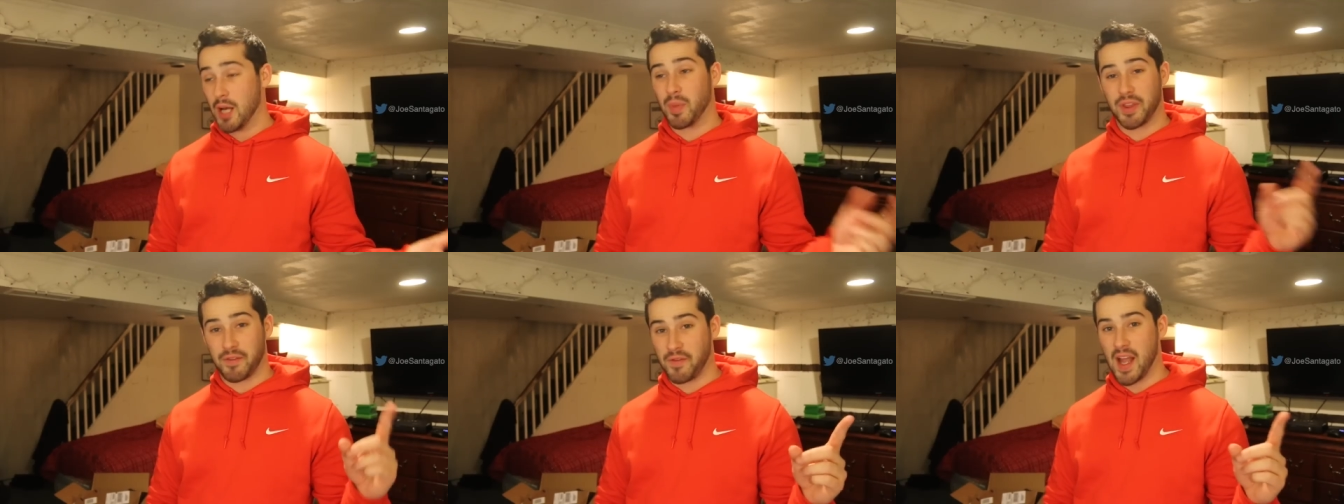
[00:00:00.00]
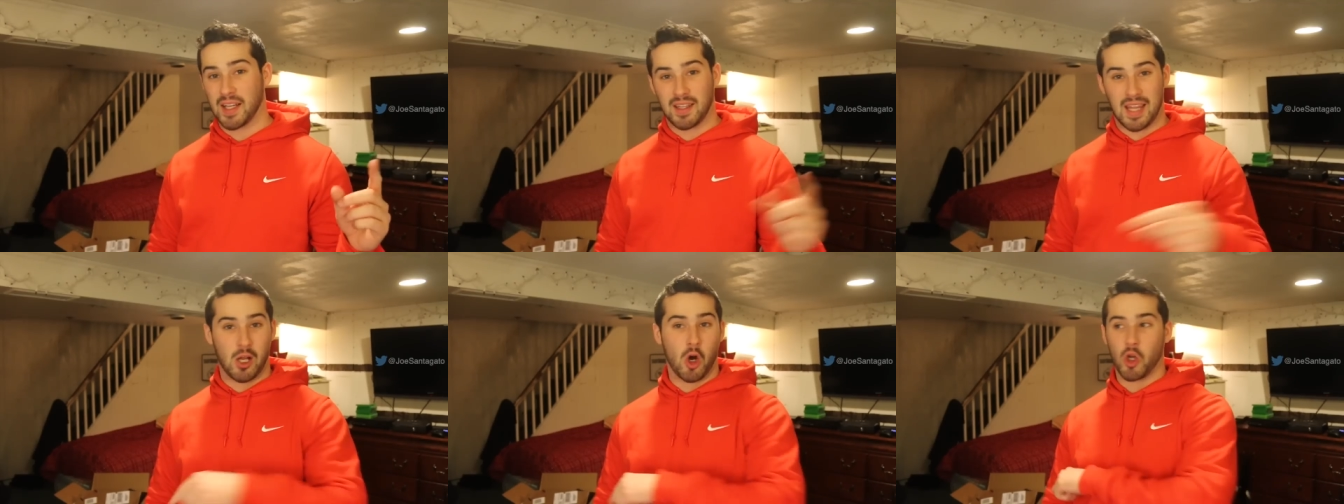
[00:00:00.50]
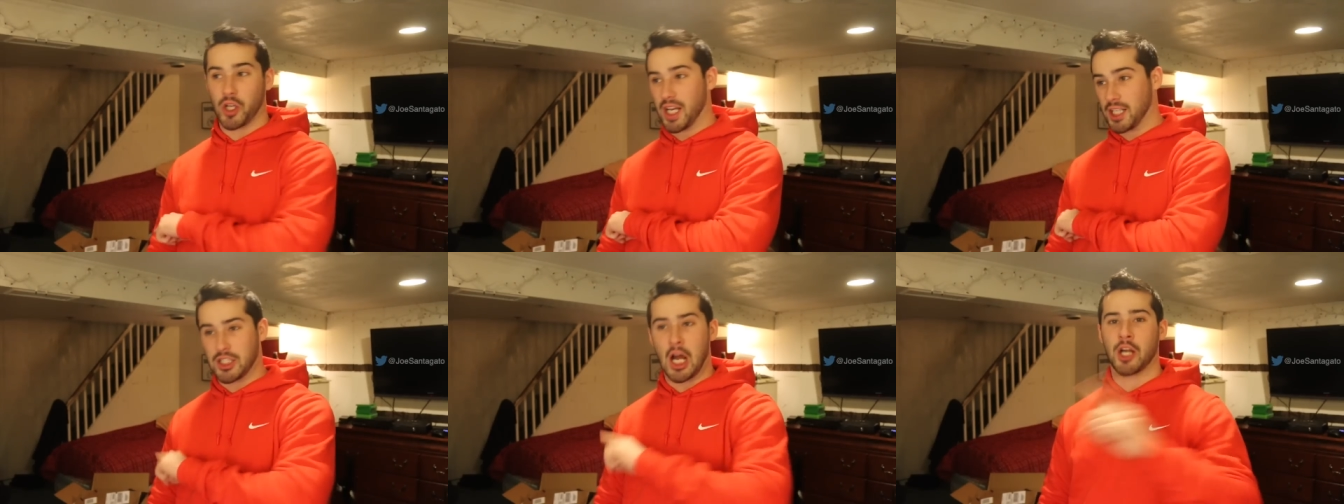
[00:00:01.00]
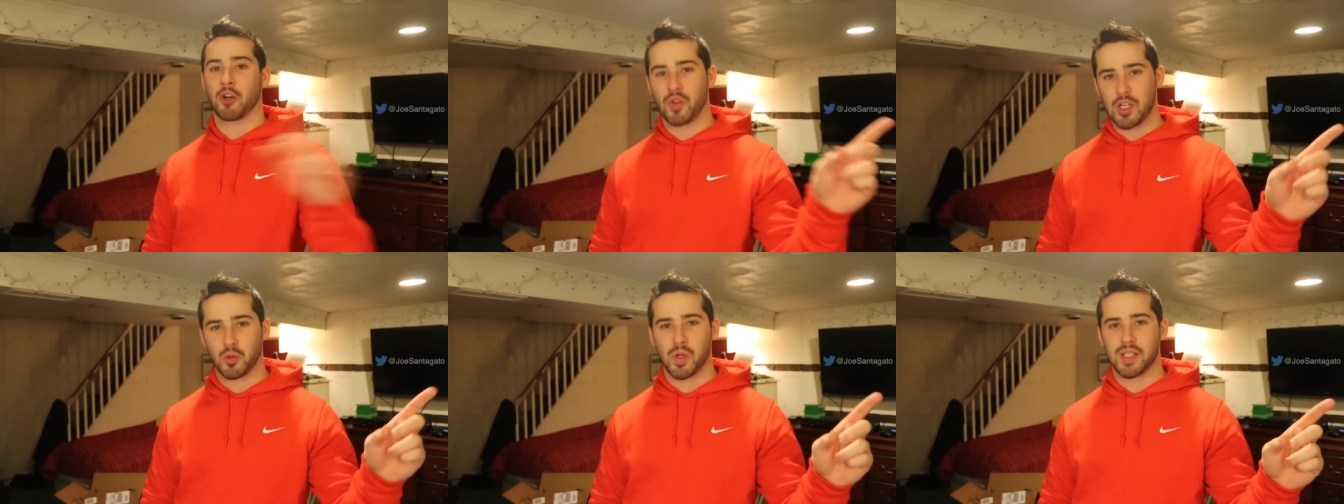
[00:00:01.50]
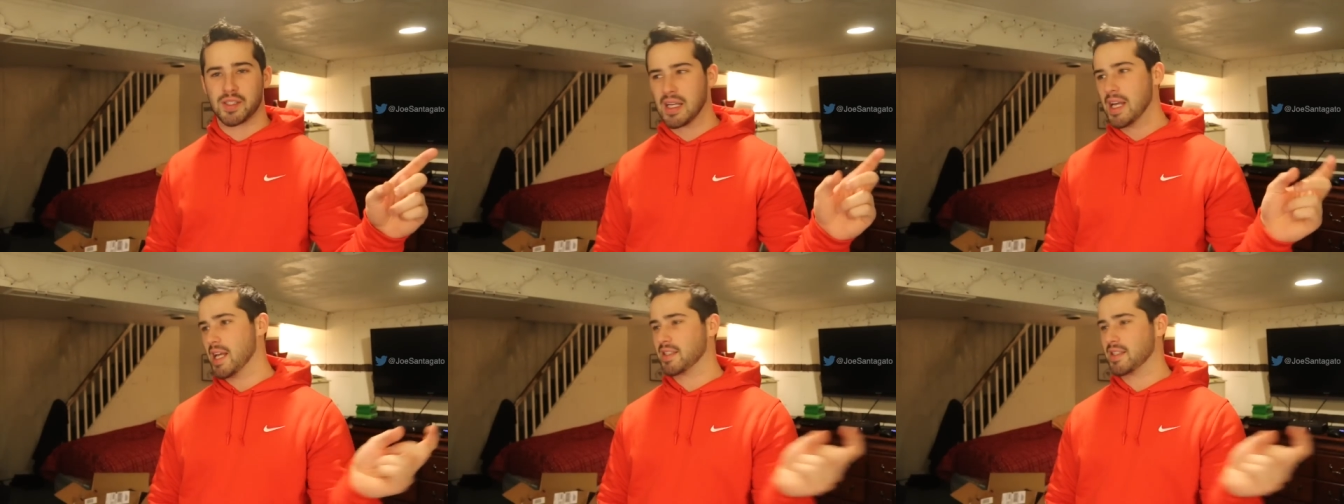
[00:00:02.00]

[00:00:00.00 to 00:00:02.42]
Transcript: but the fact that they all get a ton of retweets